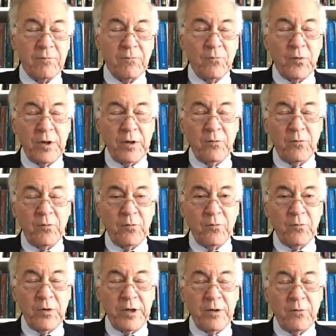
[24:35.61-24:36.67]
we
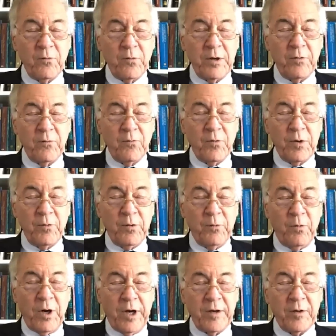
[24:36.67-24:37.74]
would
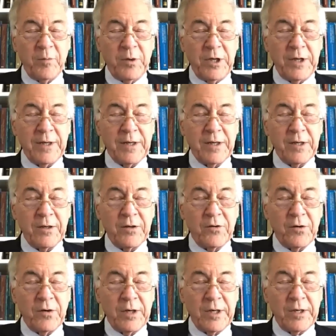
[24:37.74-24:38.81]
want to be
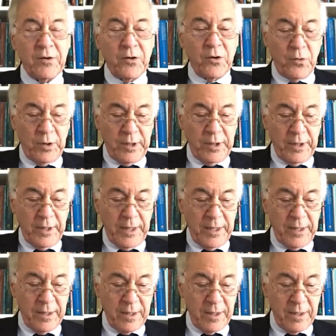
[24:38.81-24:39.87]
doing
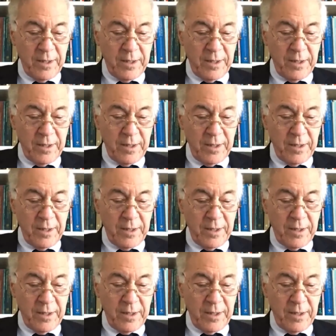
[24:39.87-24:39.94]
a,